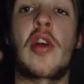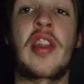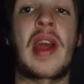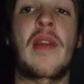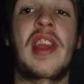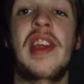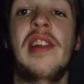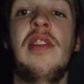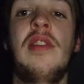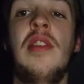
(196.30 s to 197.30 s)
or down a
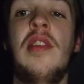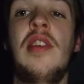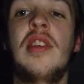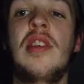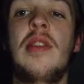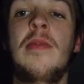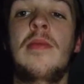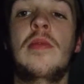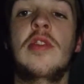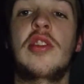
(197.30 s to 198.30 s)
hill.
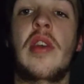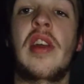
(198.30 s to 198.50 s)
So